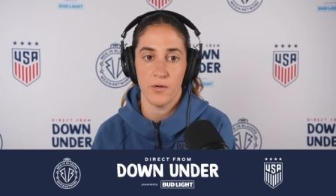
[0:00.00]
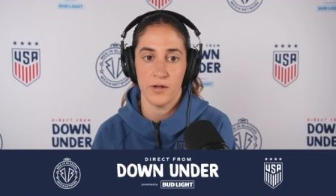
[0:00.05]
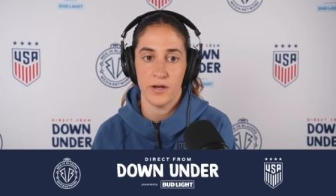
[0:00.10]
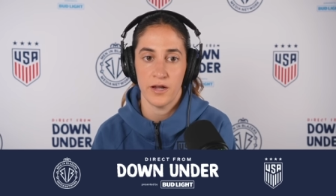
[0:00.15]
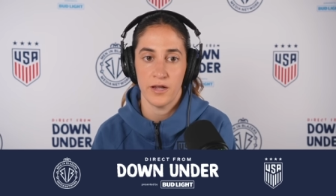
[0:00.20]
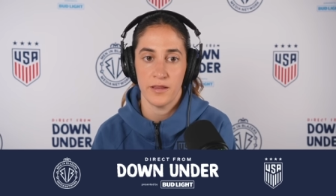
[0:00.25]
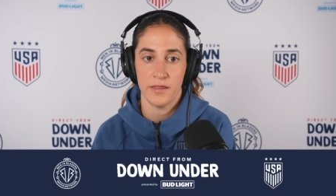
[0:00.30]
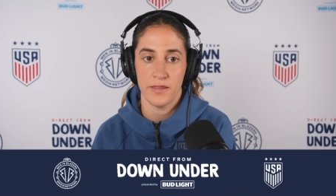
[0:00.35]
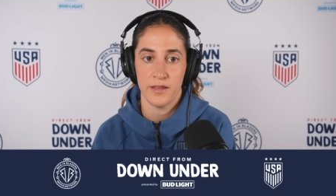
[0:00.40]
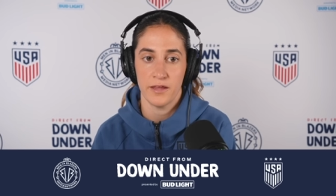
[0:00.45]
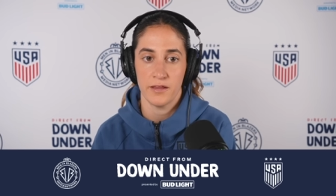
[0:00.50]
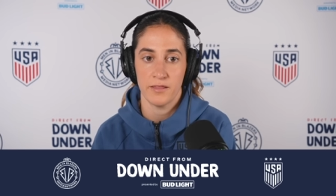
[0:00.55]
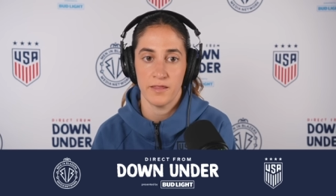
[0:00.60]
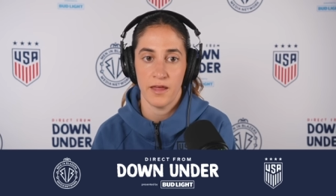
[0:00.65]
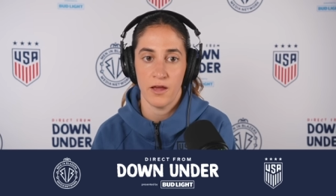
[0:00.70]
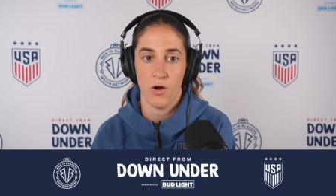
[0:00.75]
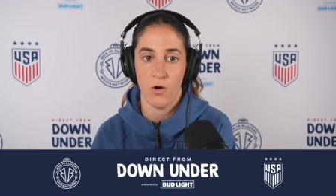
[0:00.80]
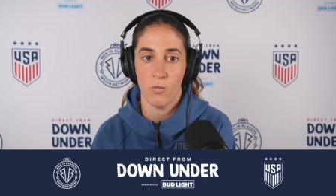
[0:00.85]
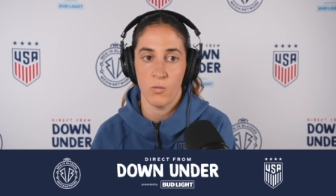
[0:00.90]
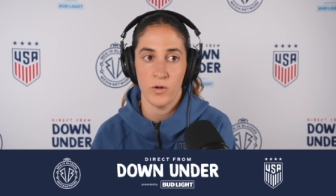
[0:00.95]
and I think
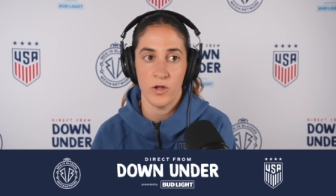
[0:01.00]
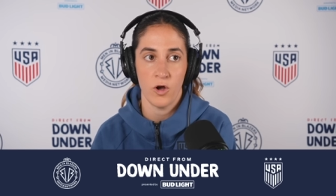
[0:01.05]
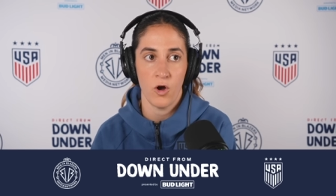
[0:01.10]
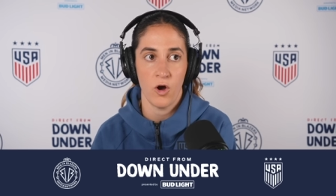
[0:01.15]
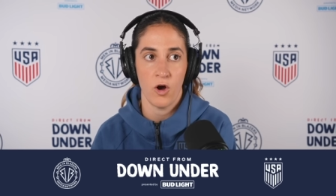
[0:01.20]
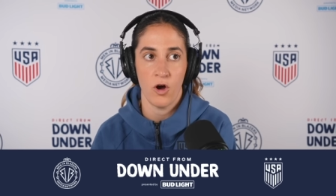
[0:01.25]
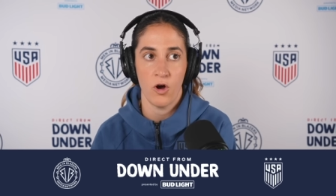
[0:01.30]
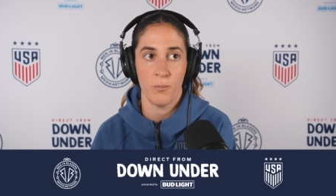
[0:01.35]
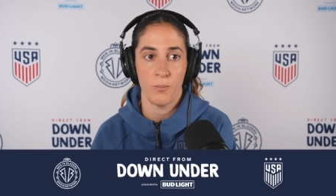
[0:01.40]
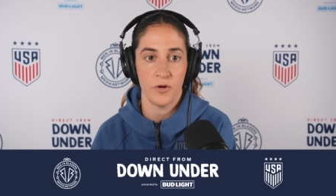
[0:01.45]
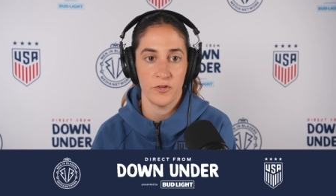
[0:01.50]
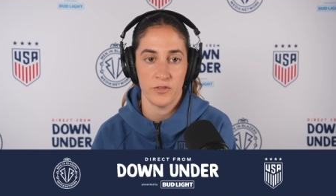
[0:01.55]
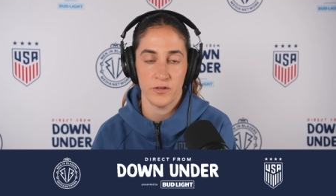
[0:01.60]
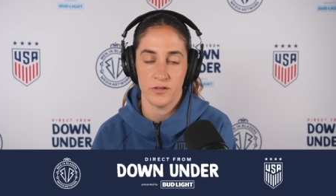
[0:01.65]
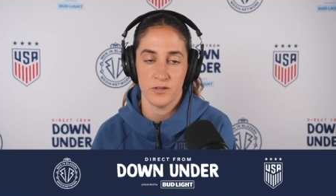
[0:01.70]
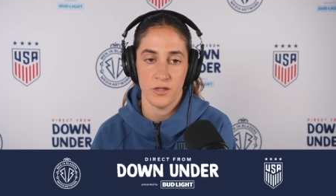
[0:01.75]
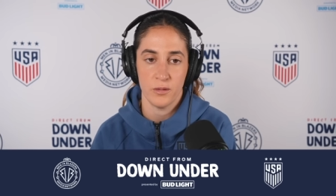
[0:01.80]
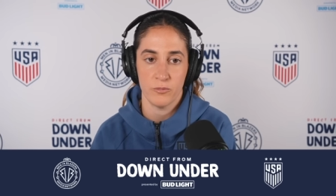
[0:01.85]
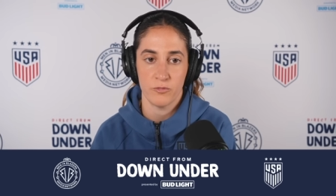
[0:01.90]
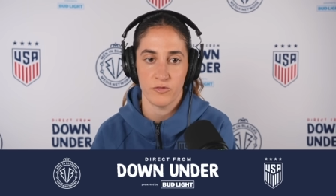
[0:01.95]
they we all put the
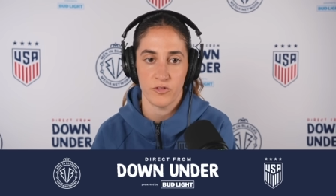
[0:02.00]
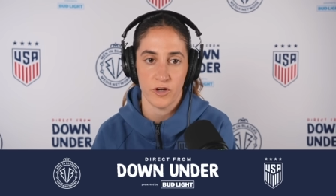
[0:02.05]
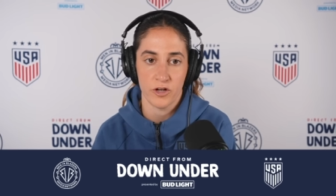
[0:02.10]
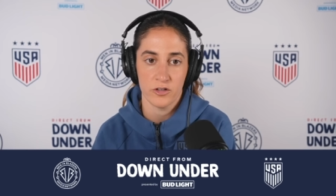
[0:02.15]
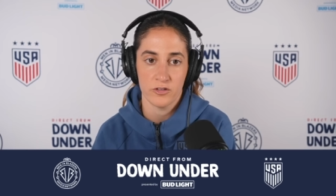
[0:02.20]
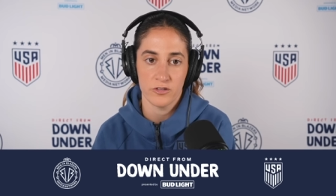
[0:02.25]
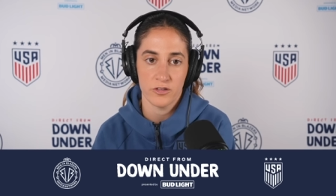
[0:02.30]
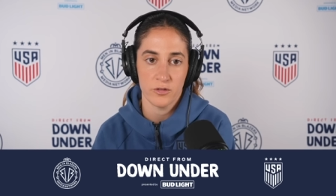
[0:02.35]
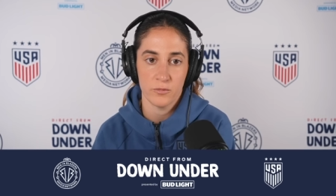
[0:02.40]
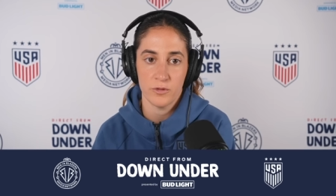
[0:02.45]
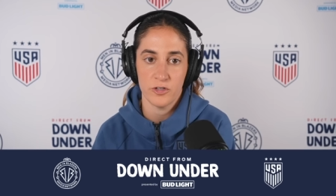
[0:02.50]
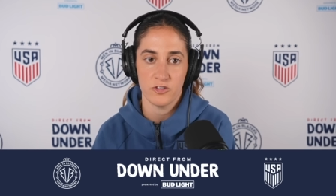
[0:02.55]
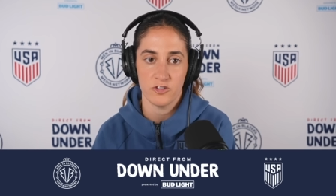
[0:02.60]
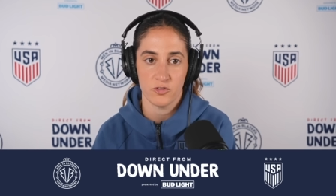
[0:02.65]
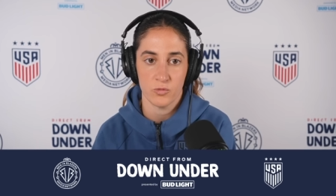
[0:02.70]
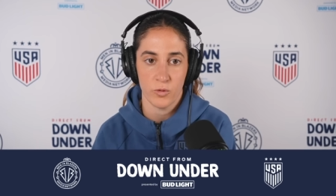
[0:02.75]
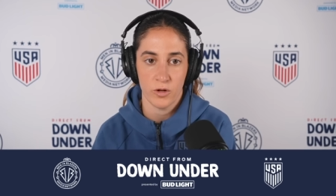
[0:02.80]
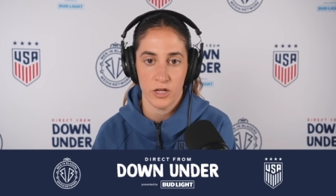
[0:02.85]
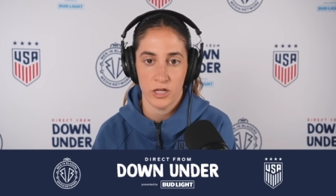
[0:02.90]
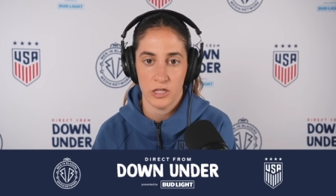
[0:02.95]
team first, and we
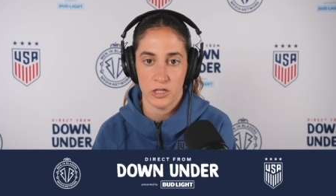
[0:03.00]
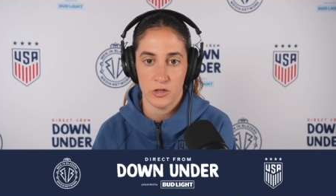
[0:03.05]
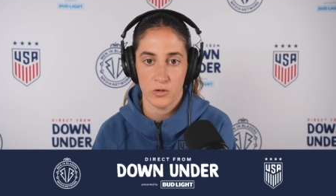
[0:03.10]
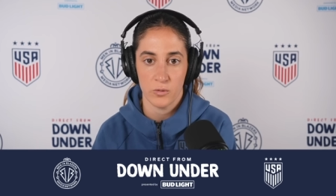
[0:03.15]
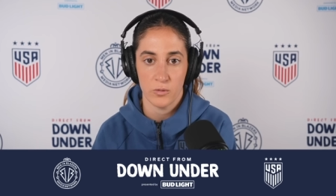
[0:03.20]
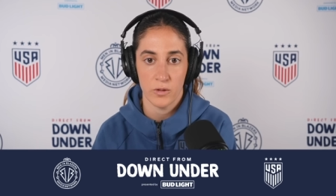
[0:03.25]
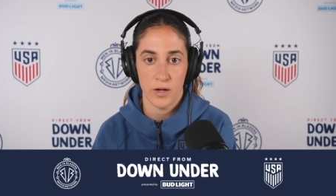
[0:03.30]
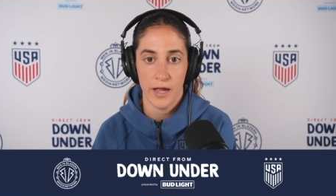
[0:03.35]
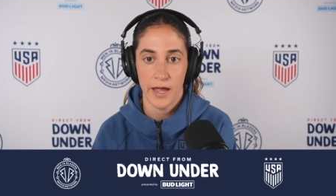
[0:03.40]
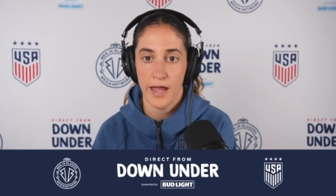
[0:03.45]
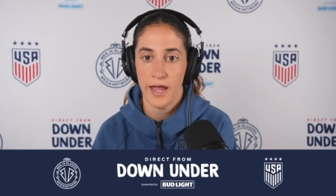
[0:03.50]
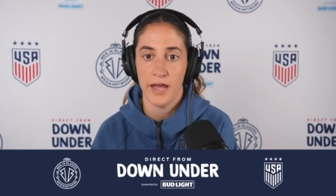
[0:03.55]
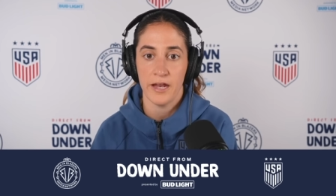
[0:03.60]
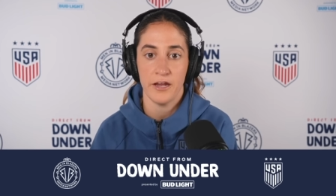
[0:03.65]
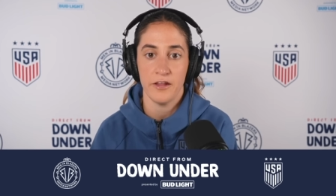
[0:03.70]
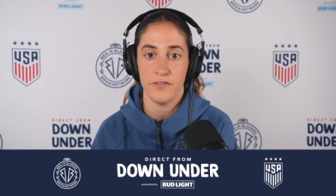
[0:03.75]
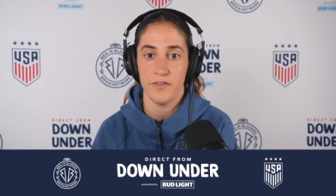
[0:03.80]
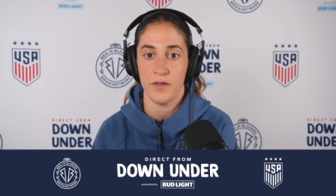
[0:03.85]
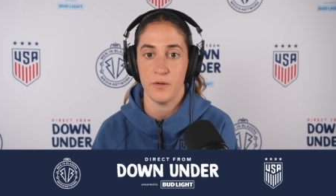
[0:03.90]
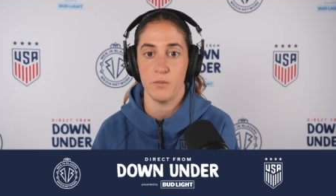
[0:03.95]
just want to do
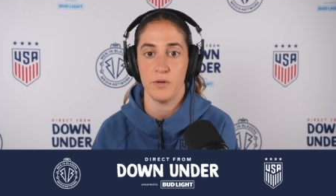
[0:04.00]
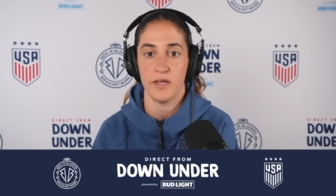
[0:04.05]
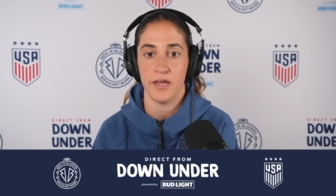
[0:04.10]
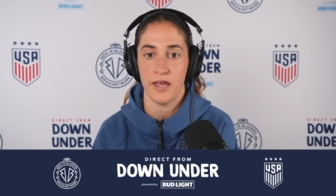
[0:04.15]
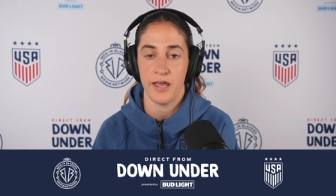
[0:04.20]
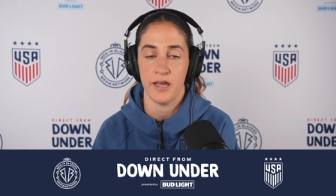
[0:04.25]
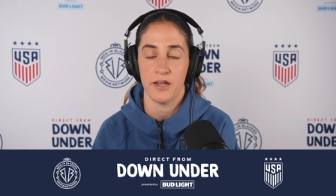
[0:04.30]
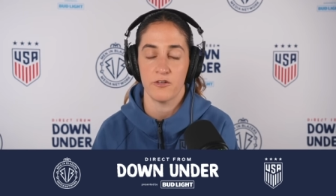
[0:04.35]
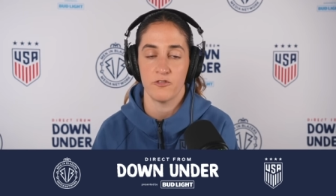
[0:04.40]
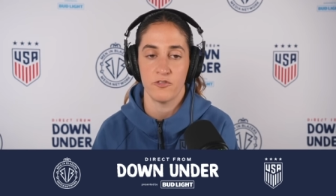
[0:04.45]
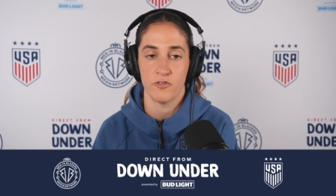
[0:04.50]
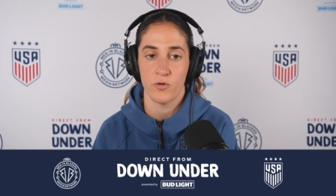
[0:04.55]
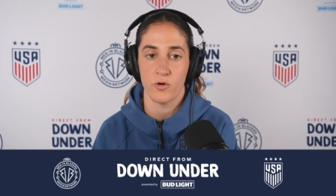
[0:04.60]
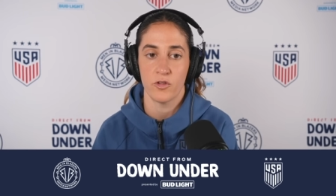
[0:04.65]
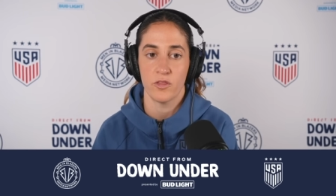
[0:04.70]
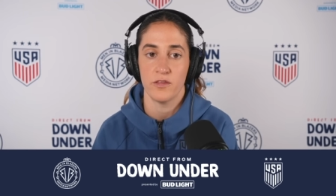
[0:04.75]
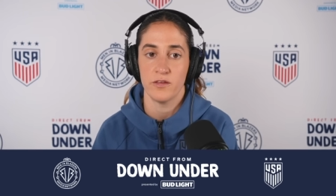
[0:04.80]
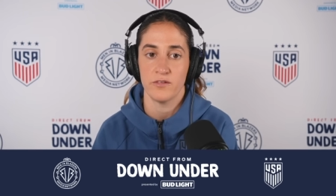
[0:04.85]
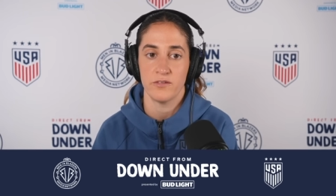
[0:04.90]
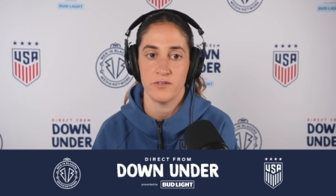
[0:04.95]
anything we can for
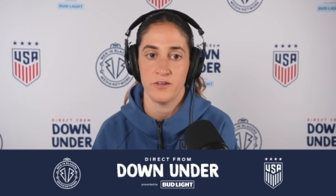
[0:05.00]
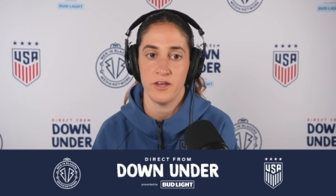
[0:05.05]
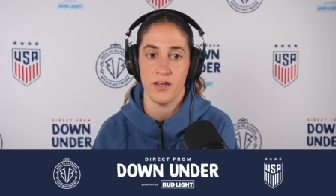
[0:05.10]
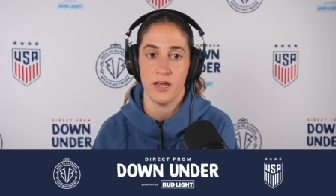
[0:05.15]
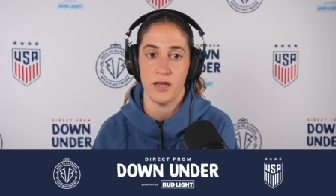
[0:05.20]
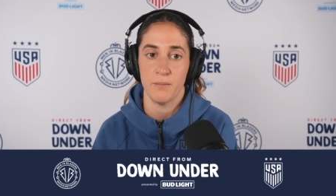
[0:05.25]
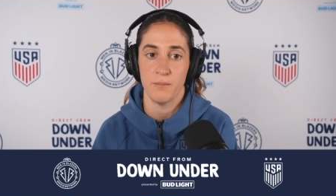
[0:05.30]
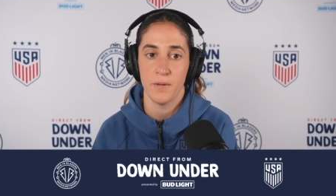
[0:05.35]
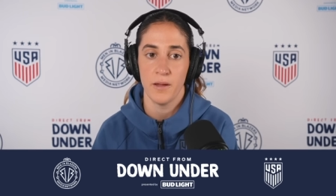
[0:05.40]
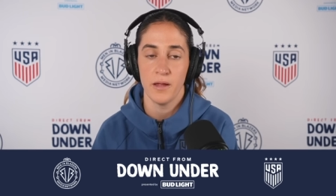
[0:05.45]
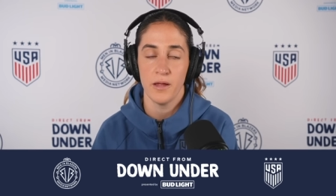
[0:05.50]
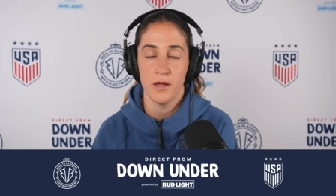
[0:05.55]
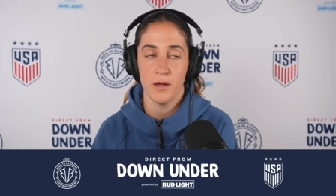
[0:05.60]
this team.